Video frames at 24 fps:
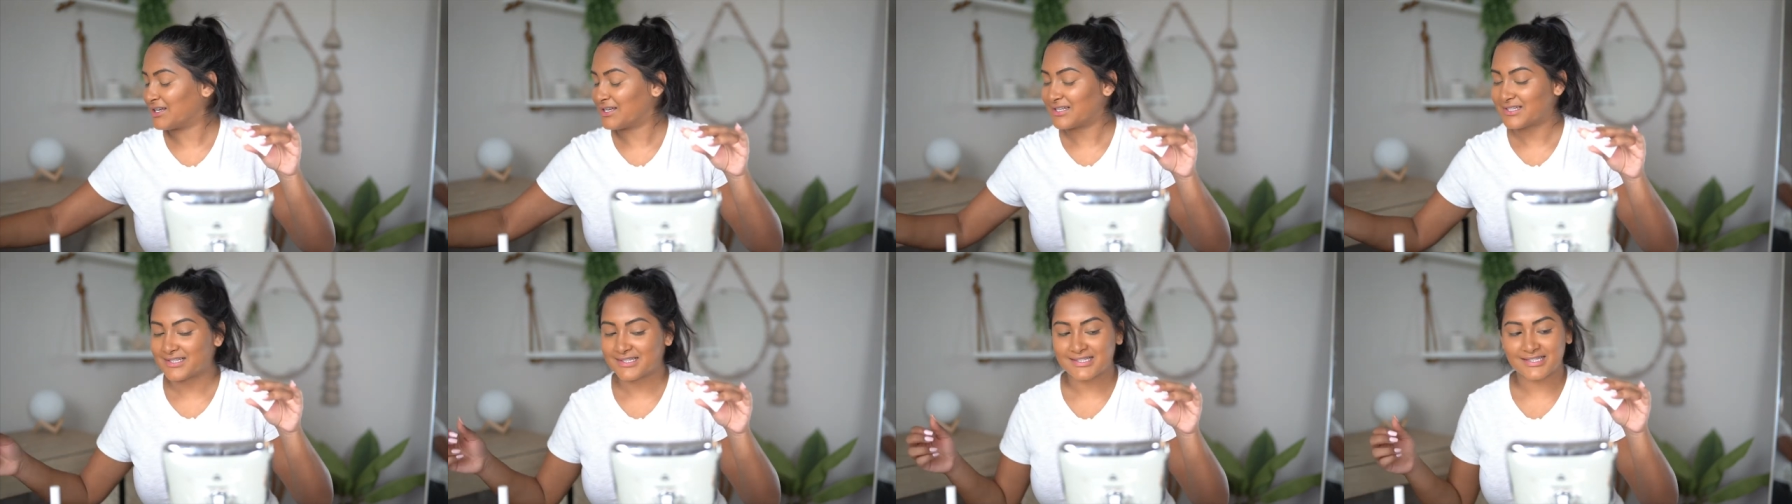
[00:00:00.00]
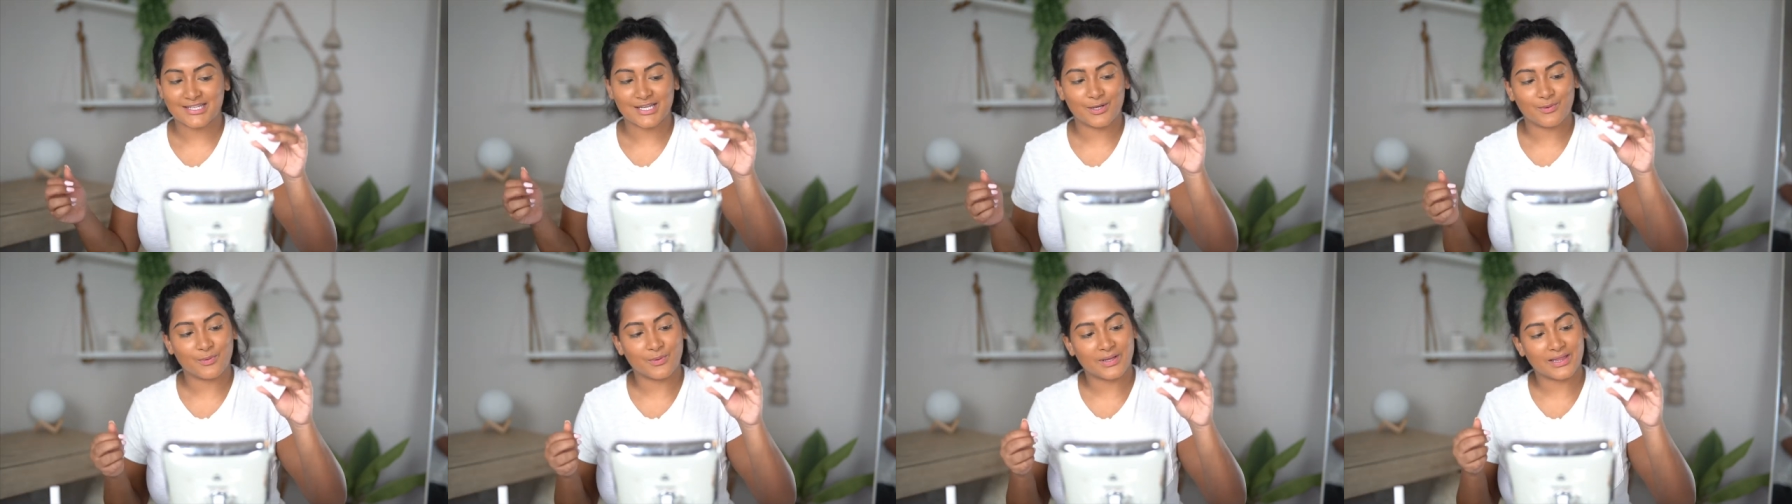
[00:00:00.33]

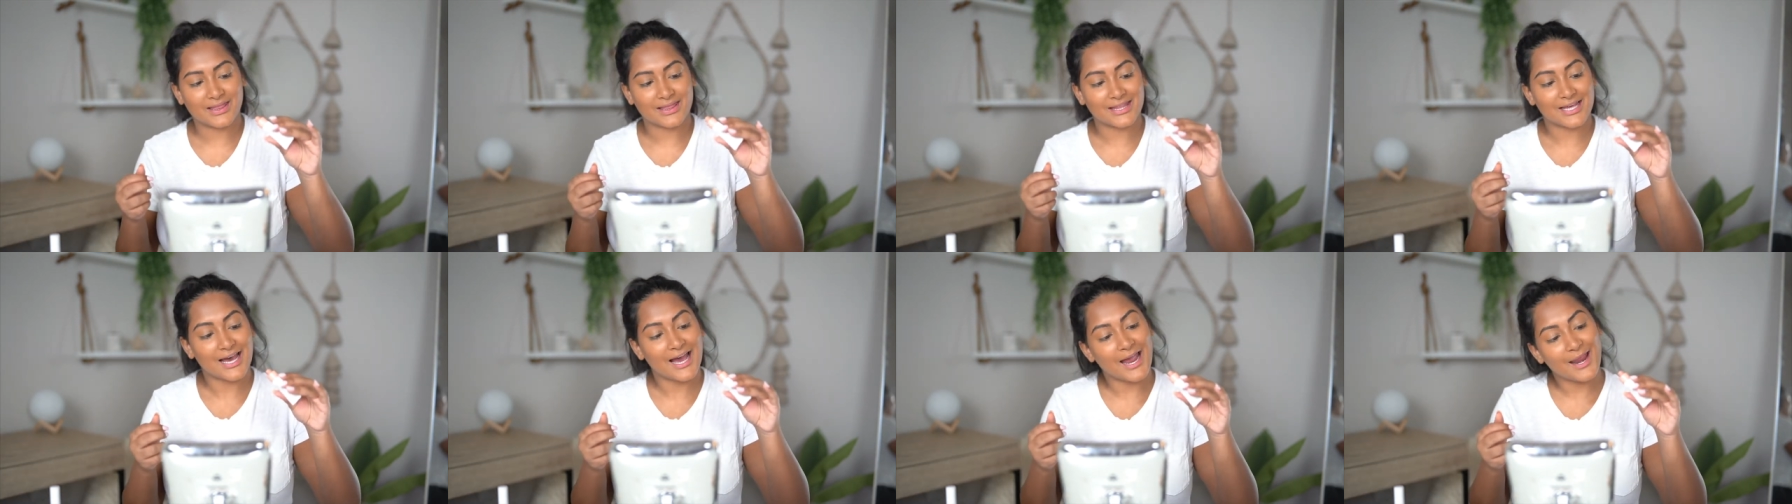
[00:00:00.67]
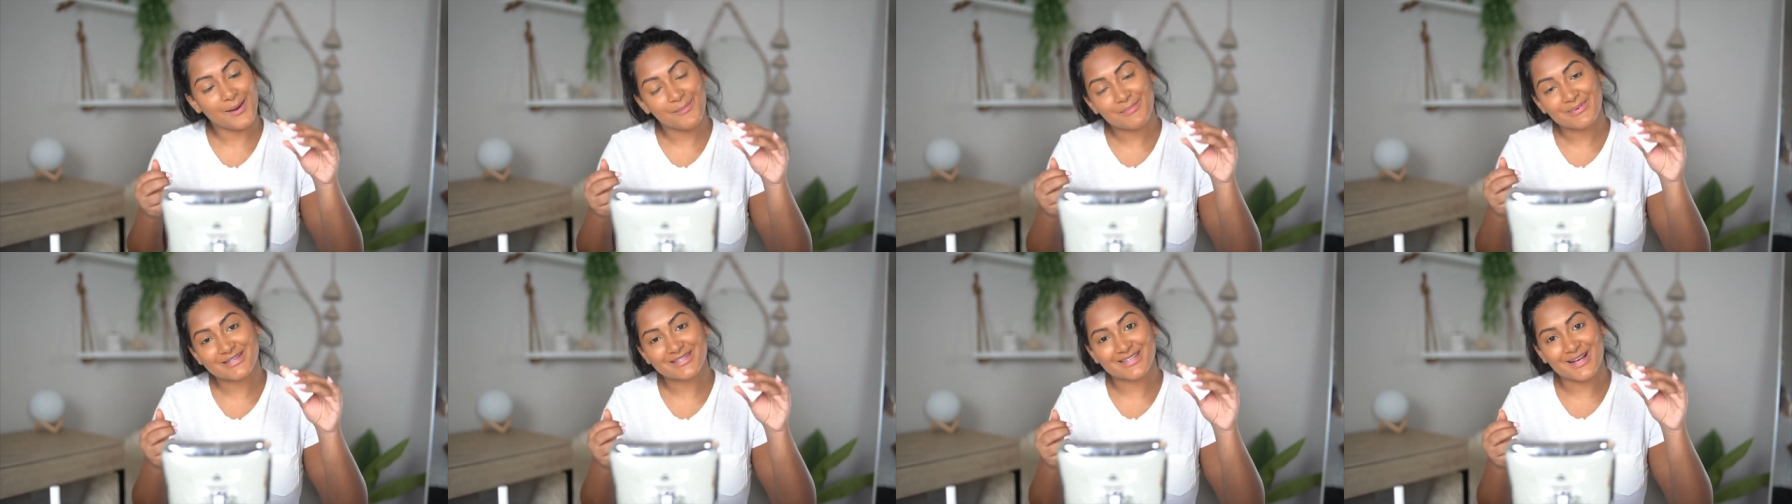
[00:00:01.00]
see what the
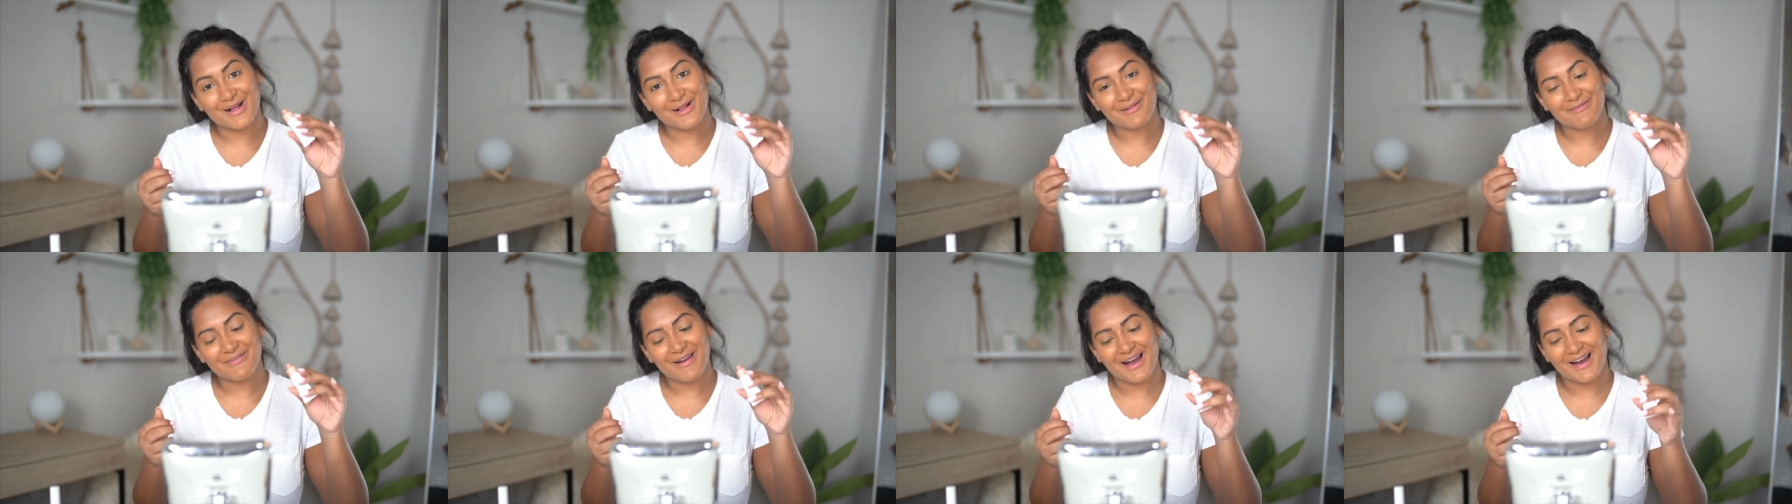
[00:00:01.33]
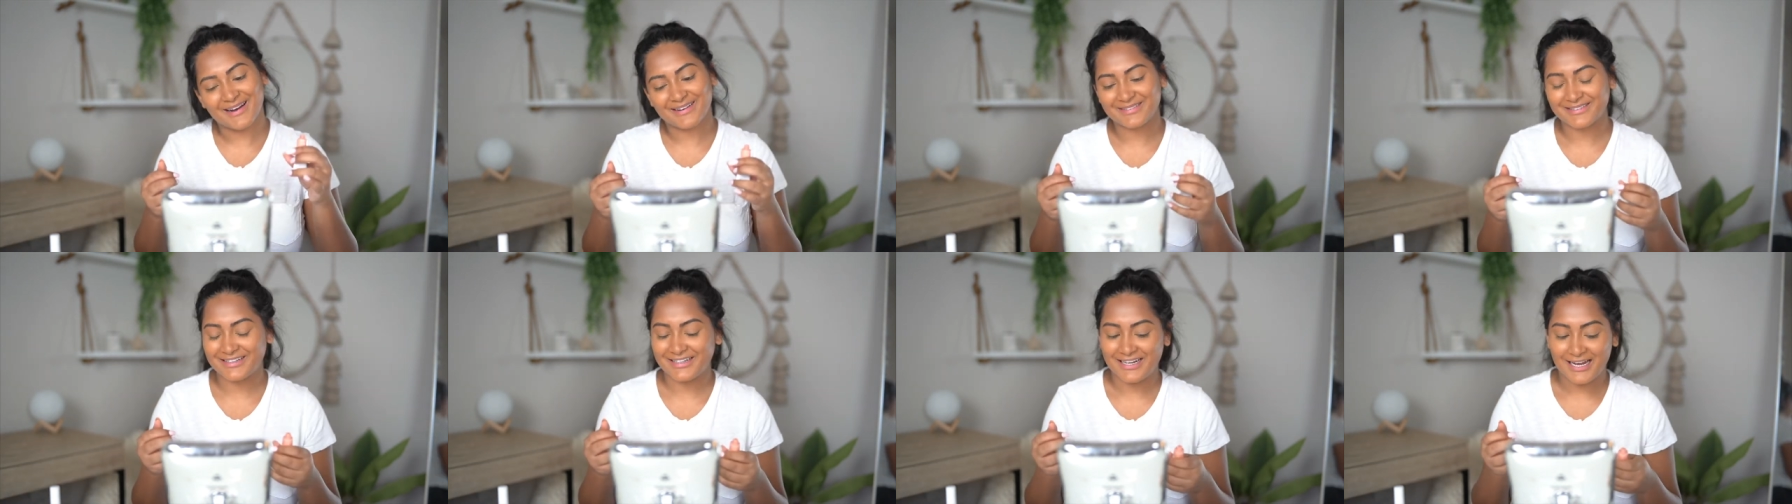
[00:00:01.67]
hype is all
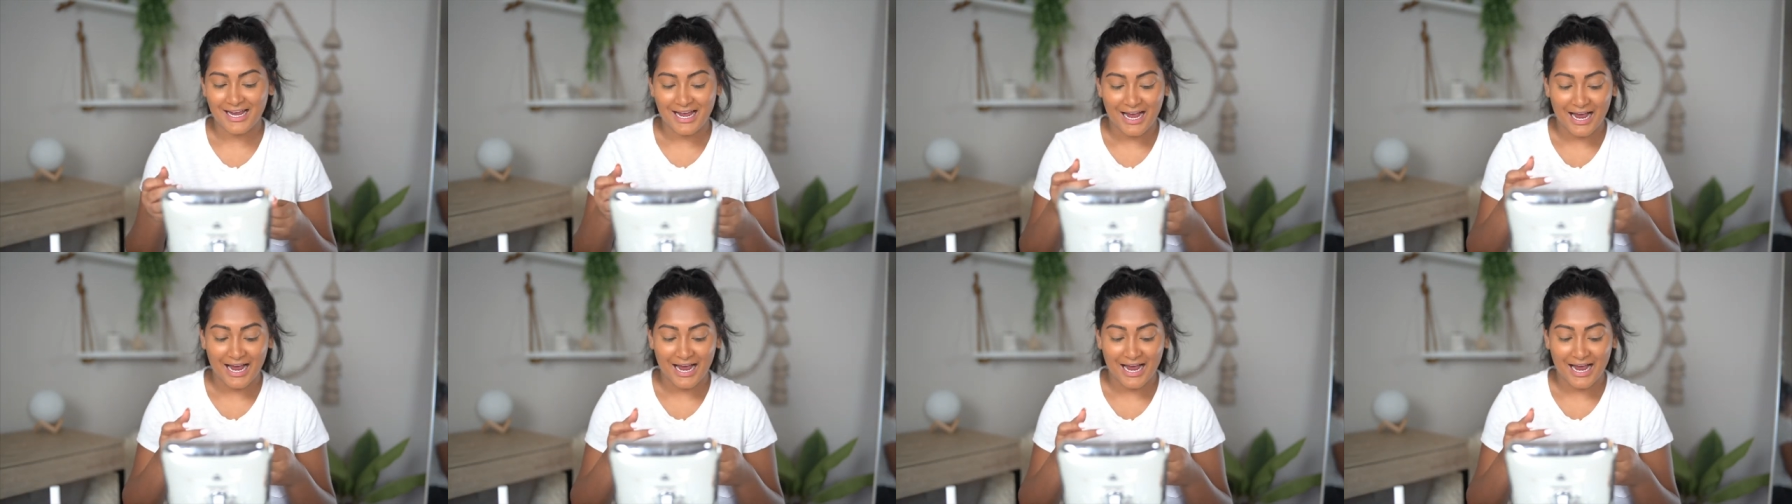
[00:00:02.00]
about.